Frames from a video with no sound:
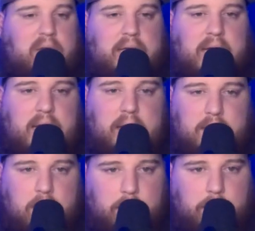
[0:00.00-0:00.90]
get
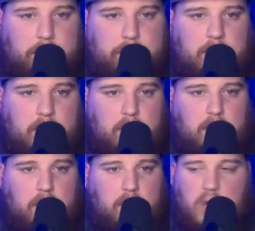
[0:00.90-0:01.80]
into.
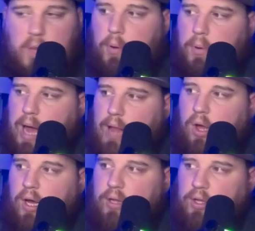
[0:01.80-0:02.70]
But when I
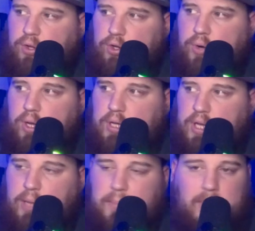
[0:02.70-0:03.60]
look at this Detroit
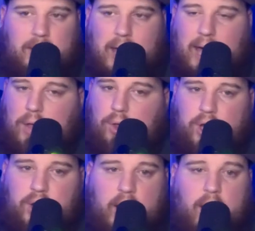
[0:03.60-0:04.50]
team, I look
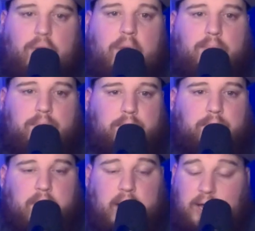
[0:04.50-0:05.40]
at how they've
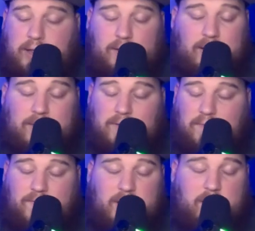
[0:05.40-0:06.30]

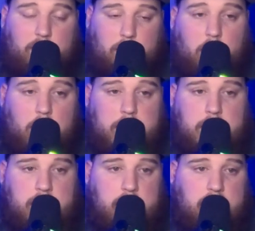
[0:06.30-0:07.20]
defended the run.
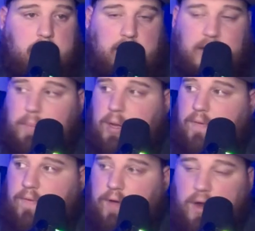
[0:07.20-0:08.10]
They've been
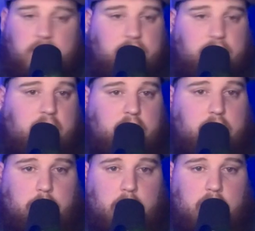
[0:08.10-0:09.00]
a very, very
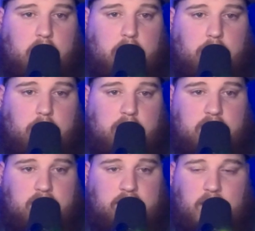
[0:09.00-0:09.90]
good run
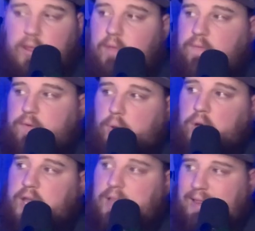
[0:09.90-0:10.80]
defense. If you
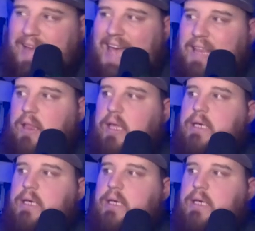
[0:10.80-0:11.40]
look at the last